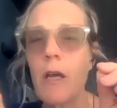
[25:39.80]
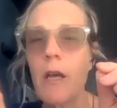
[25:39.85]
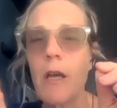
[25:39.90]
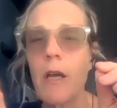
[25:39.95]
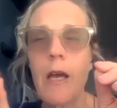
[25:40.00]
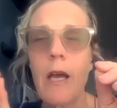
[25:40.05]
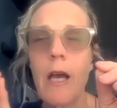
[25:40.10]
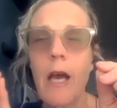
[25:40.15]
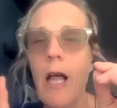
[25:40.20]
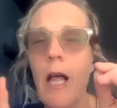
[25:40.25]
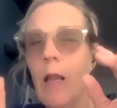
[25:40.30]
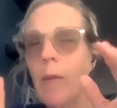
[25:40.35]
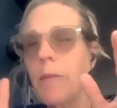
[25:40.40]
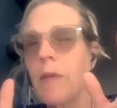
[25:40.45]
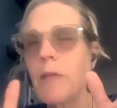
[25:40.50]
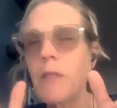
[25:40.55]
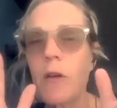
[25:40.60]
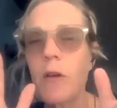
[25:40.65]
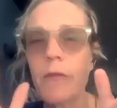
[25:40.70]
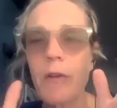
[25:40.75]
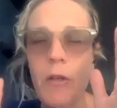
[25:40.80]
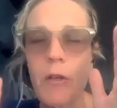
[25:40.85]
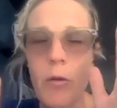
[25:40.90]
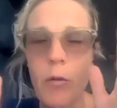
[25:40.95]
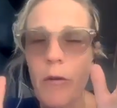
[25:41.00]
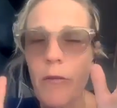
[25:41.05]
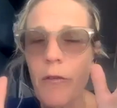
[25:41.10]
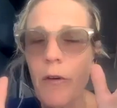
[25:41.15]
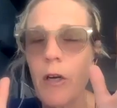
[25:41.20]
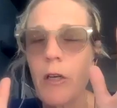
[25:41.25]
helpness of the
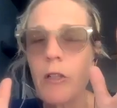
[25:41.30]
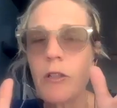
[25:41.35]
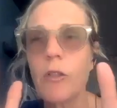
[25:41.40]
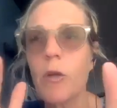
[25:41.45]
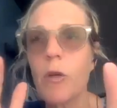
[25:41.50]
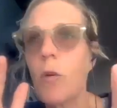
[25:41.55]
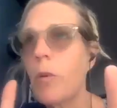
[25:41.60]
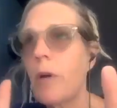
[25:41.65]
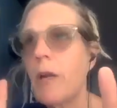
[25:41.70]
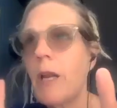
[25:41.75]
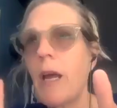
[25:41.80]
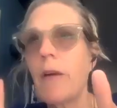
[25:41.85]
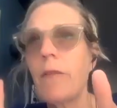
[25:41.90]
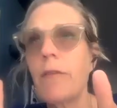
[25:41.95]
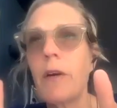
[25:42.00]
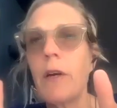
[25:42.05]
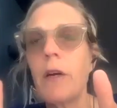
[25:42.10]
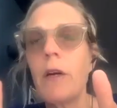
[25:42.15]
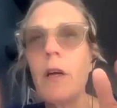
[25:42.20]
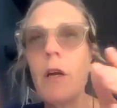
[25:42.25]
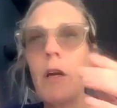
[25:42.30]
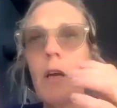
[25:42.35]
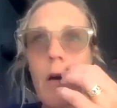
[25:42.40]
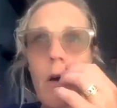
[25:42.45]
universe or whatever,